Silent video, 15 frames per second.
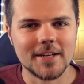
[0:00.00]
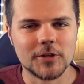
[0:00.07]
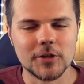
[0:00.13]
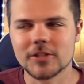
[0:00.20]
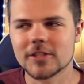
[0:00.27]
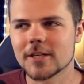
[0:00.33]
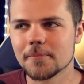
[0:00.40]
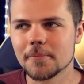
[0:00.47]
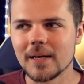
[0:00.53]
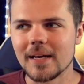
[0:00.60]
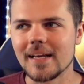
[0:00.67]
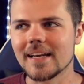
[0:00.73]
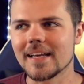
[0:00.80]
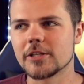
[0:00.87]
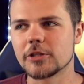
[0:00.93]
just
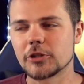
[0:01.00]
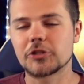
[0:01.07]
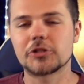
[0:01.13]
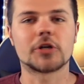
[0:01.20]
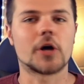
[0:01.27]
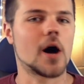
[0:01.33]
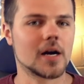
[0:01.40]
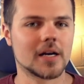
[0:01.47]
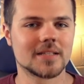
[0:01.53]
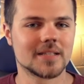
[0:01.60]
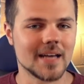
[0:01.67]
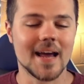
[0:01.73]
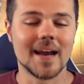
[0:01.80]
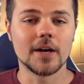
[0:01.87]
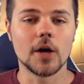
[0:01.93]
completely
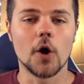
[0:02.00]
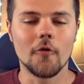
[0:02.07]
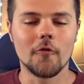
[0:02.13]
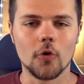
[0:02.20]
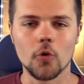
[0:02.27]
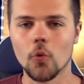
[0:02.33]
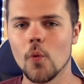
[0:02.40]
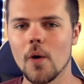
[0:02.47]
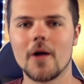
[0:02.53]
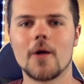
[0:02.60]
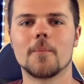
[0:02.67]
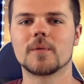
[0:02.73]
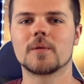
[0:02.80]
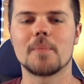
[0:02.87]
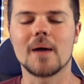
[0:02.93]
shocked and
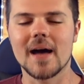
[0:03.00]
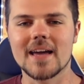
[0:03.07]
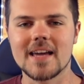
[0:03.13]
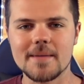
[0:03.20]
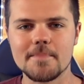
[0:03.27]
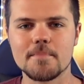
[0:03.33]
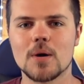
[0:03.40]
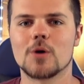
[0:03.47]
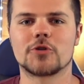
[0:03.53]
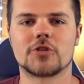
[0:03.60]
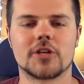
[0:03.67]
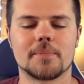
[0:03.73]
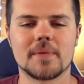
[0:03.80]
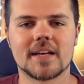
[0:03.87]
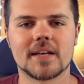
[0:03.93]
overwhelmed by
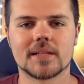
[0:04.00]
emotion,